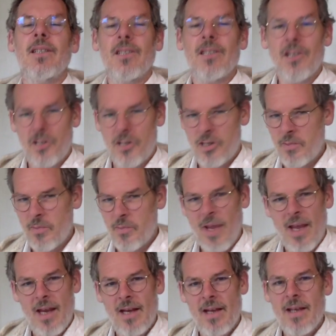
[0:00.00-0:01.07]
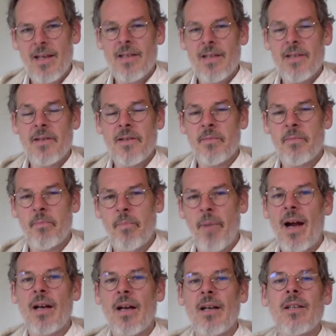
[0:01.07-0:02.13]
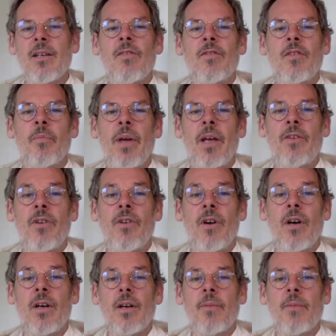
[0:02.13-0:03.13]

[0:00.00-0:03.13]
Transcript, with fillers: till her spade sparked off the bedrock,